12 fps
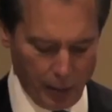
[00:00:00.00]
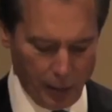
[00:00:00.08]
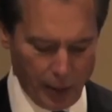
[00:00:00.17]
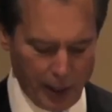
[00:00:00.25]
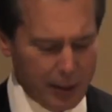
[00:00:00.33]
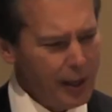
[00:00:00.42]

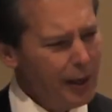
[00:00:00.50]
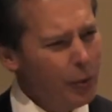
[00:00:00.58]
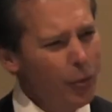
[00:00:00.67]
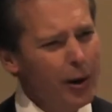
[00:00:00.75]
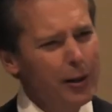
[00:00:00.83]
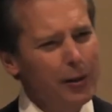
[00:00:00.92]
But I tell you,
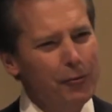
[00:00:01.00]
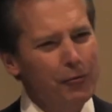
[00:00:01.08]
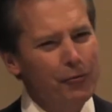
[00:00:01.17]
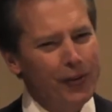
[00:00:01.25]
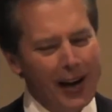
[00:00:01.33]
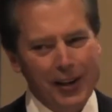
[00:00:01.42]
one of the
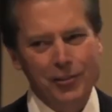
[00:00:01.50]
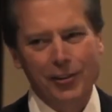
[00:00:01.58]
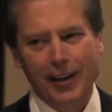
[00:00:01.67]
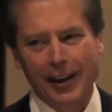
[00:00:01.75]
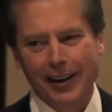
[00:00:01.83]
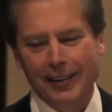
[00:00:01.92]

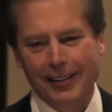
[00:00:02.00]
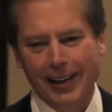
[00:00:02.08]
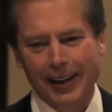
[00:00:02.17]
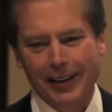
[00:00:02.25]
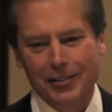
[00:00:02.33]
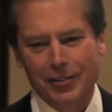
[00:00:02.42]
fascinating
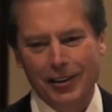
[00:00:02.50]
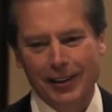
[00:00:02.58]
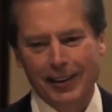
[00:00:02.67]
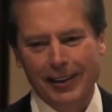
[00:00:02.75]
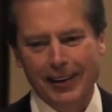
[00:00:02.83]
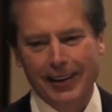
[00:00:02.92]
things
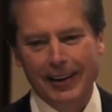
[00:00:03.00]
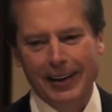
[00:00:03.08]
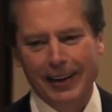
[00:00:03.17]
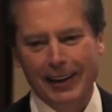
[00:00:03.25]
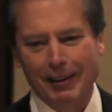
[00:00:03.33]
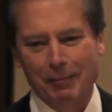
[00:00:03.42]

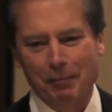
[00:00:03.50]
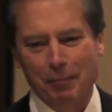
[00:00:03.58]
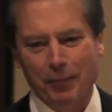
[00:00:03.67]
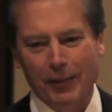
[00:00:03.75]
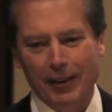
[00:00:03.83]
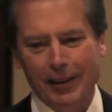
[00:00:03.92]
um,
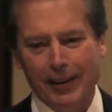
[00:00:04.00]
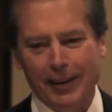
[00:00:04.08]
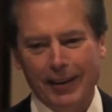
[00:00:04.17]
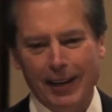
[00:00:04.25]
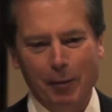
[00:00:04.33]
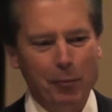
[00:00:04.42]

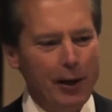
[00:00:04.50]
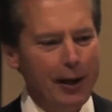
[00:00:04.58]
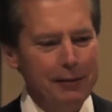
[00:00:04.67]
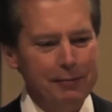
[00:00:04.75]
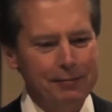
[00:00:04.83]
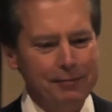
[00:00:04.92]

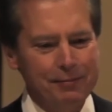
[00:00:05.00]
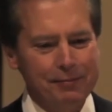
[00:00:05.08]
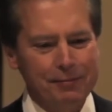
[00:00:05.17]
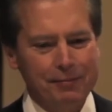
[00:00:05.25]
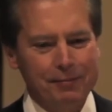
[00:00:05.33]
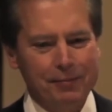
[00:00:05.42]
about,
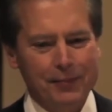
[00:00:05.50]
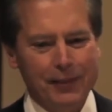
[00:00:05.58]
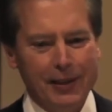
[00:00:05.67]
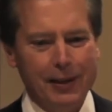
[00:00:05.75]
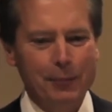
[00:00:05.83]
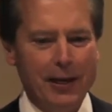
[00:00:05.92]

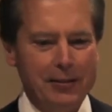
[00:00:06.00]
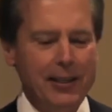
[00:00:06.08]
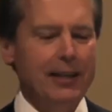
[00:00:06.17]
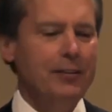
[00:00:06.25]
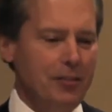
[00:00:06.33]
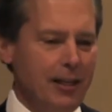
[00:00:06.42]
about
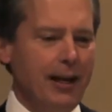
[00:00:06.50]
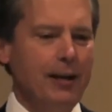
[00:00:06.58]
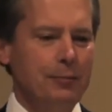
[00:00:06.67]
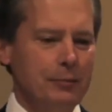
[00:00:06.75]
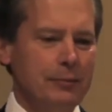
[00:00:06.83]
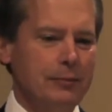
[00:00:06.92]
taking the
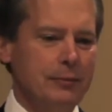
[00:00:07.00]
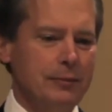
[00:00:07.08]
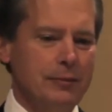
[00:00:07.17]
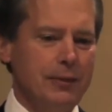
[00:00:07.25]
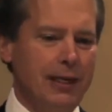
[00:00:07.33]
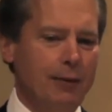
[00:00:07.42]
time,
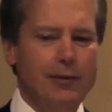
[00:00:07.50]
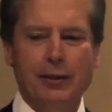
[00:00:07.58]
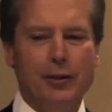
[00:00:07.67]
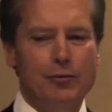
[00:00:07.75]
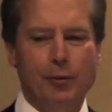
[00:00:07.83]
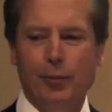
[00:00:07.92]
and I've done
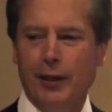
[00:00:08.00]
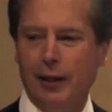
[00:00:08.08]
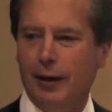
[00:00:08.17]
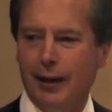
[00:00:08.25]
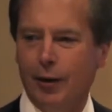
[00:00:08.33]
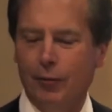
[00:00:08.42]
this
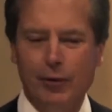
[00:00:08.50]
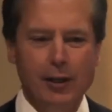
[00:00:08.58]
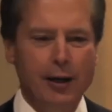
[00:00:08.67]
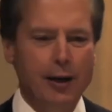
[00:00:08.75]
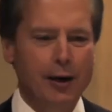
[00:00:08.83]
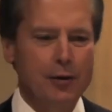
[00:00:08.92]
repeatedly over the
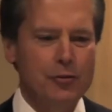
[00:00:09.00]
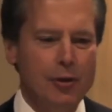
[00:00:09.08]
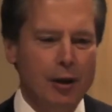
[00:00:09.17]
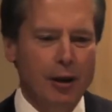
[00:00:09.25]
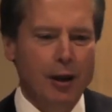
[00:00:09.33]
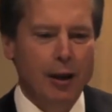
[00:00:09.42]
years,
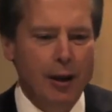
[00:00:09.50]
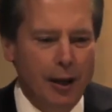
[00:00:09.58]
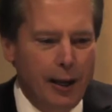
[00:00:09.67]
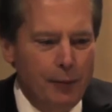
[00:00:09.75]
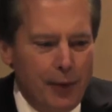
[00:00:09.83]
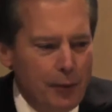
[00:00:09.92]

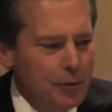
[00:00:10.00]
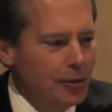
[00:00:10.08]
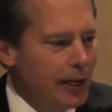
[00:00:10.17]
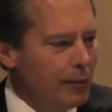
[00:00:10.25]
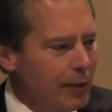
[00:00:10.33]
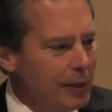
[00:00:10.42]
um, and
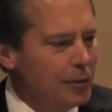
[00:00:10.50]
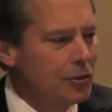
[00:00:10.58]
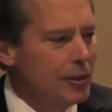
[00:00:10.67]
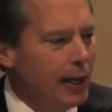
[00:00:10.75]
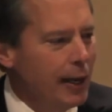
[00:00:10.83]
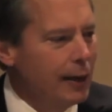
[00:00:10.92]
traveling the
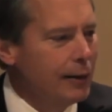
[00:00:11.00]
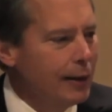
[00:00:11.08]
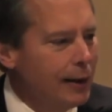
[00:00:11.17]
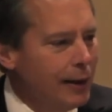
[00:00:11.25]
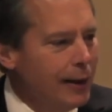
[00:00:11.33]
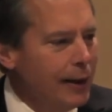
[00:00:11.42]
state,
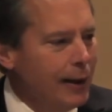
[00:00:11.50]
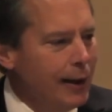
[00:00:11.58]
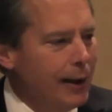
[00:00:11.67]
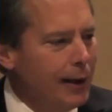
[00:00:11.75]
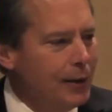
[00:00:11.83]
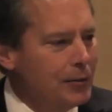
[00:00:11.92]

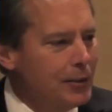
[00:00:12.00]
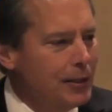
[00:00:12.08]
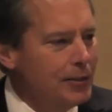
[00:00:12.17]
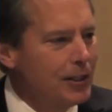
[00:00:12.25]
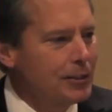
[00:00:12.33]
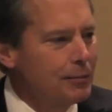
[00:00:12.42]
is
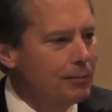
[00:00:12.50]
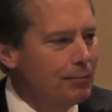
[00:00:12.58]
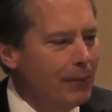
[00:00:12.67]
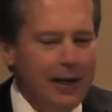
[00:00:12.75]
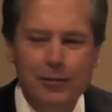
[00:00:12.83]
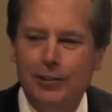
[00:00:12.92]
it just
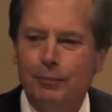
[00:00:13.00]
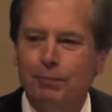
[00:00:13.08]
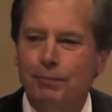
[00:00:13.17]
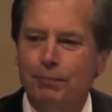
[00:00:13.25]
makes you